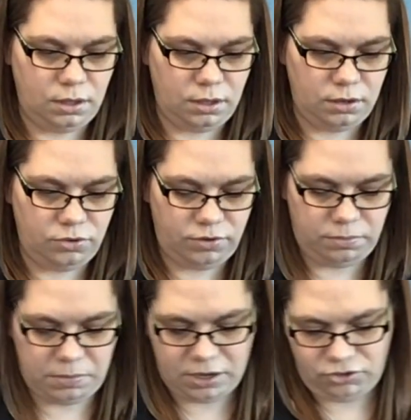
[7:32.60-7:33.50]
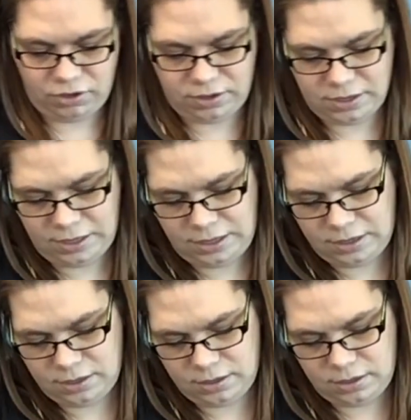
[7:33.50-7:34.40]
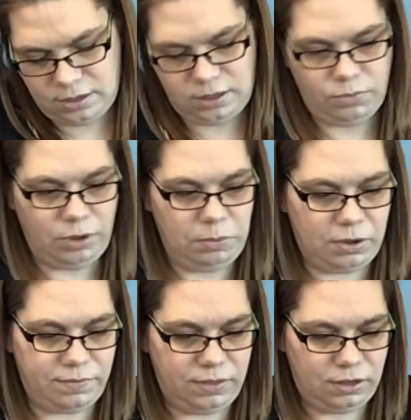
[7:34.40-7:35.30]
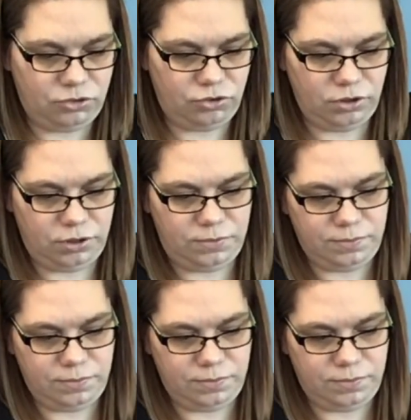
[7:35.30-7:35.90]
And just mash it tight and wipe off the extra glue.